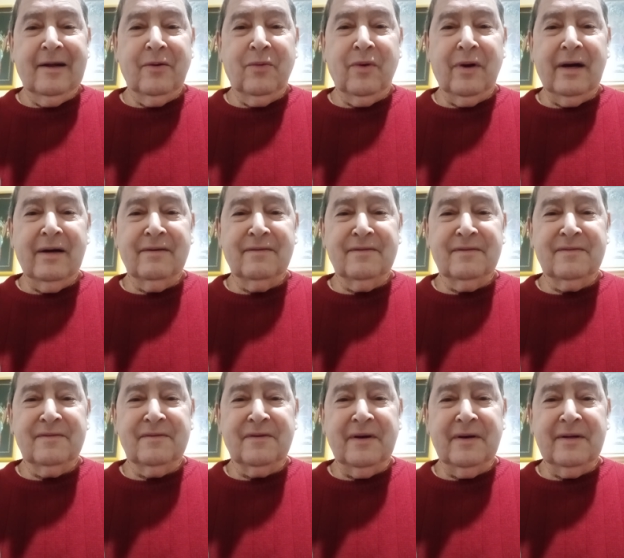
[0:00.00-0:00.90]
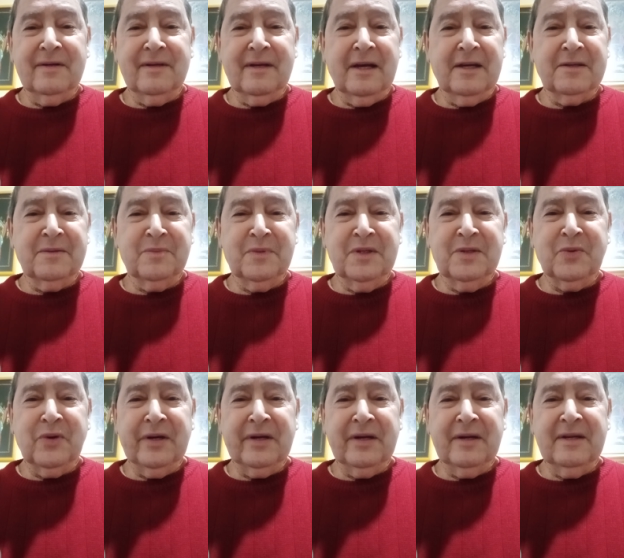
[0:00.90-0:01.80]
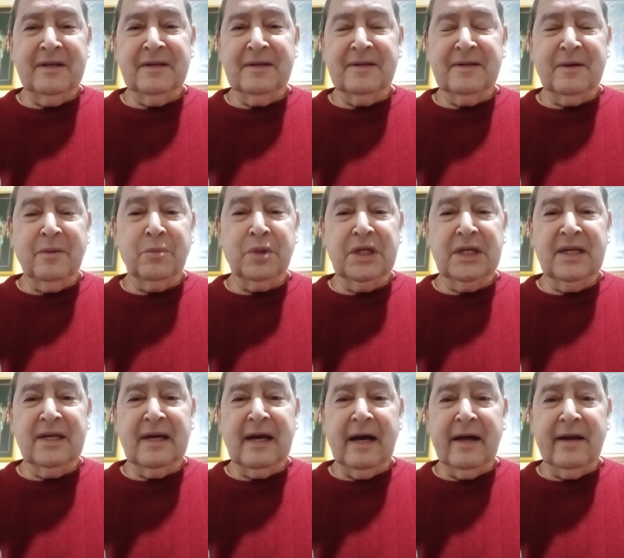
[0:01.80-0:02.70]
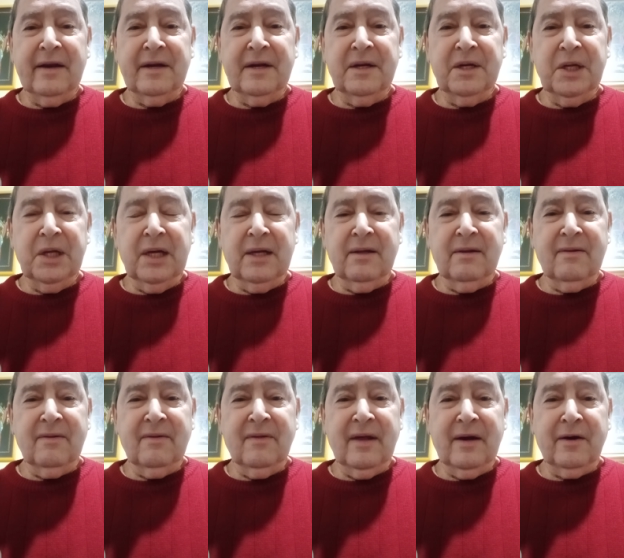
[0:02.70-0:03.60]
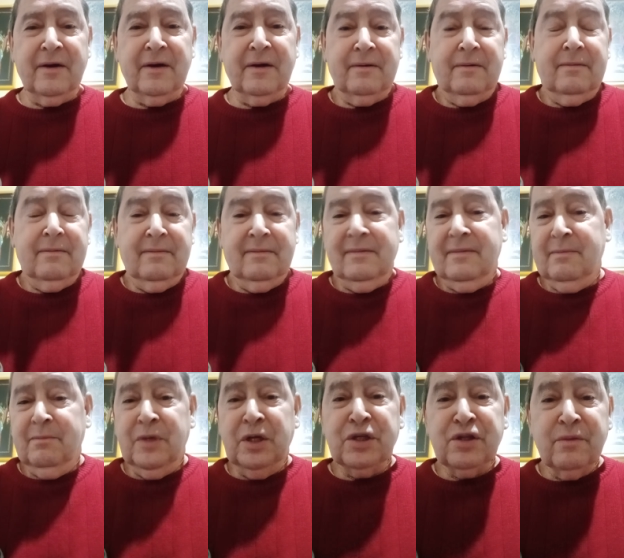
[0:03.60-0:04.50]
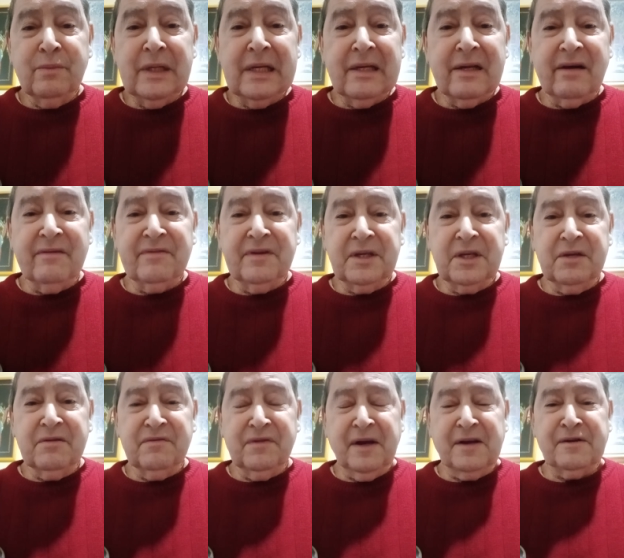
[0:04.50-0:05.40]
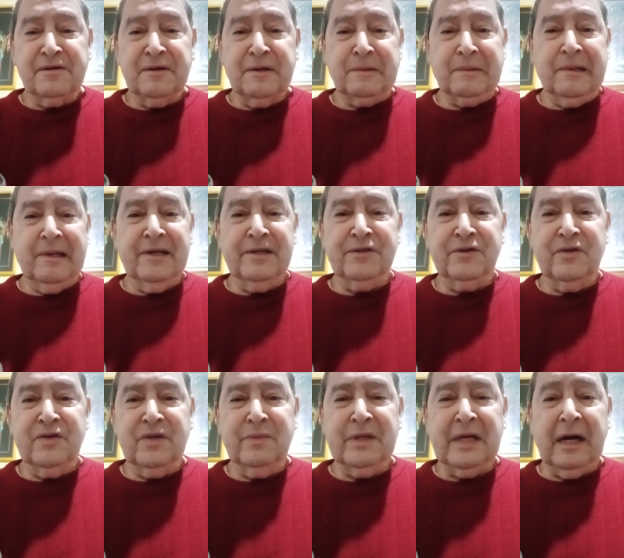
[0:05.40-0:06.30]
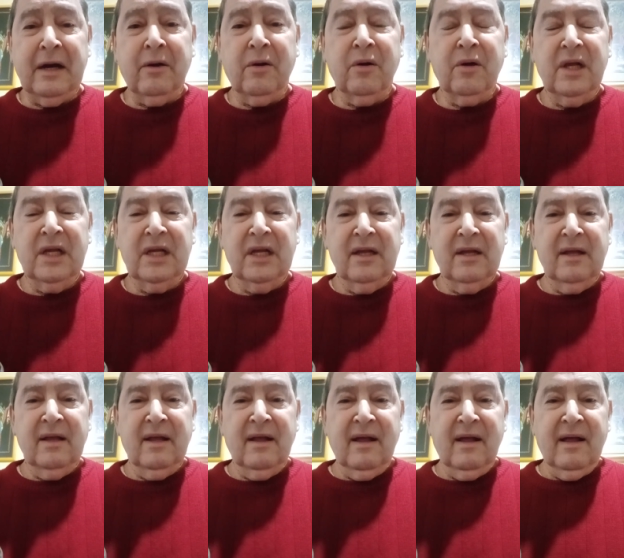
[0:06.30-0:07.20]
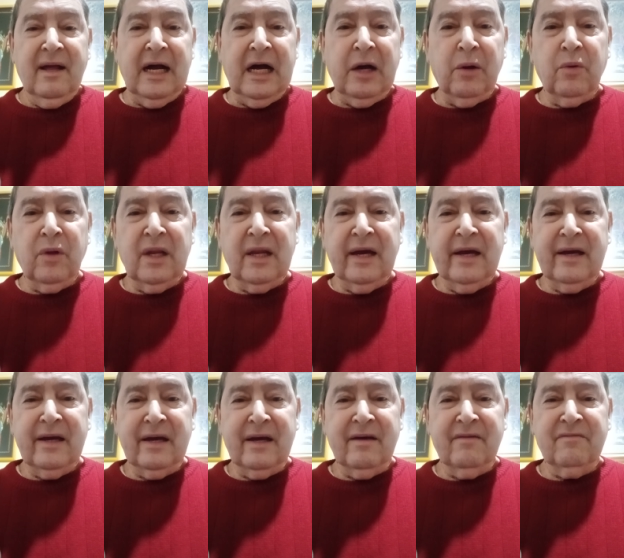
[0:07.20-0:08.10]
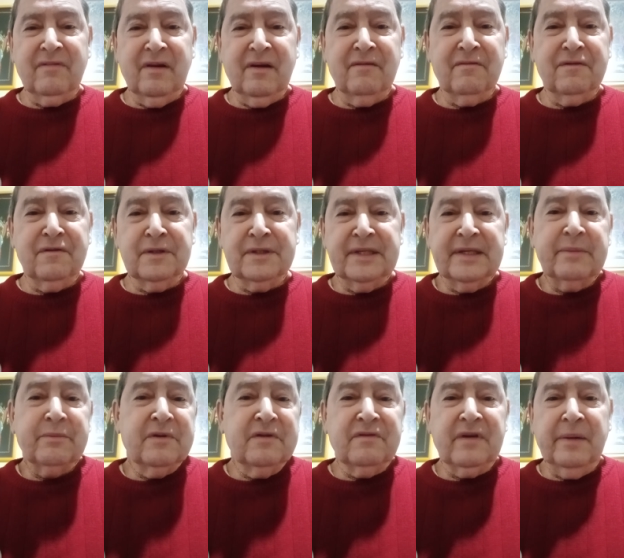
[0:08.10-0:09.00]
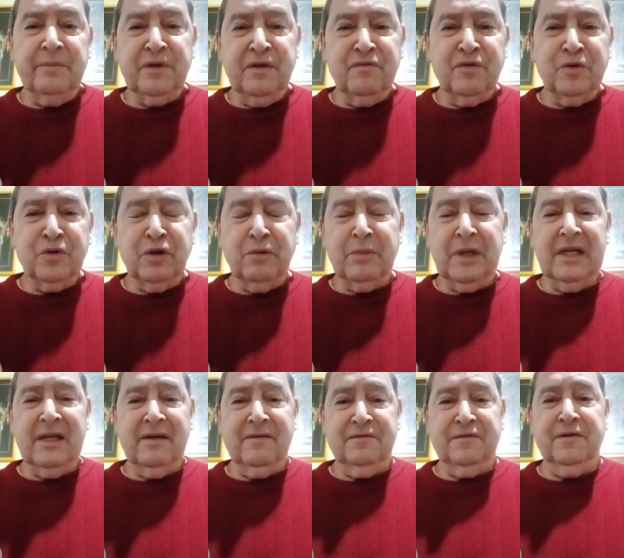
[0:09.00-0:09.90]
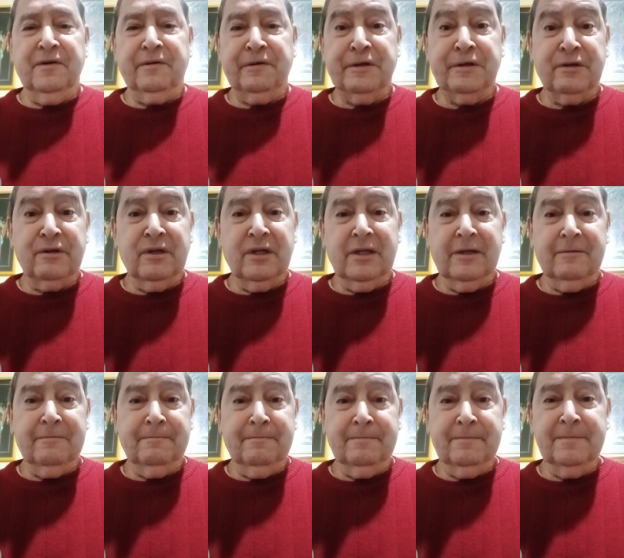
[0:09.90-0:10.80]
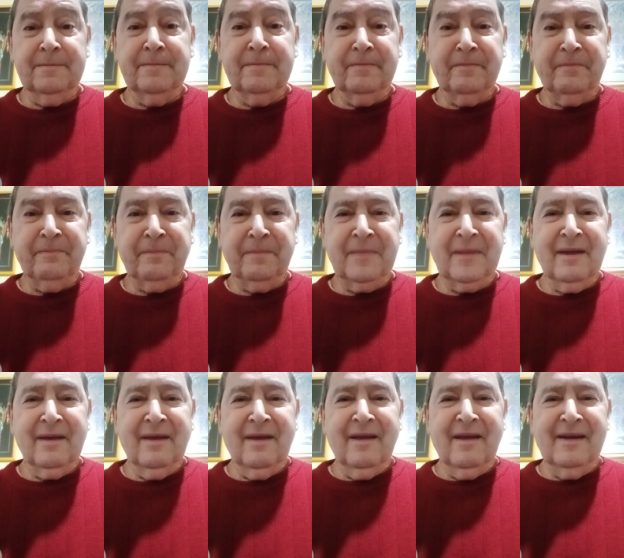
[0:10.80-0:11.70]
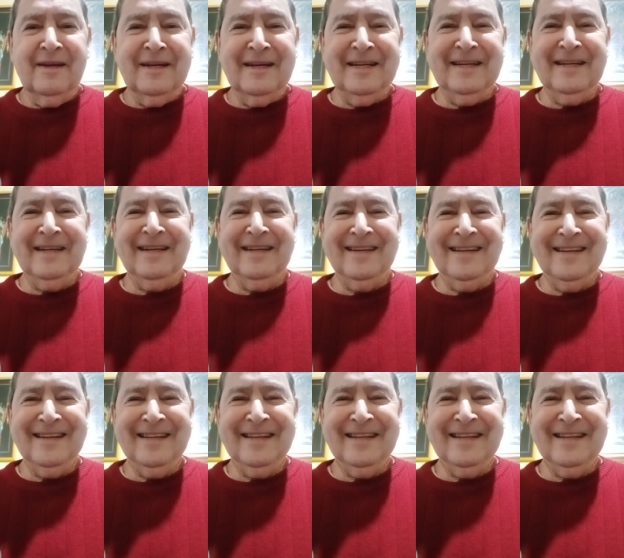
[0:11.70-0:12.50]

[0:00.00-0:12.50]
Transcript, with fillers: wives, husbands, what? So many. And uh, they are meant to be loving, affectionate relationships. How, how will I have love for them if I'm giving all my love to Krishna? Hmm?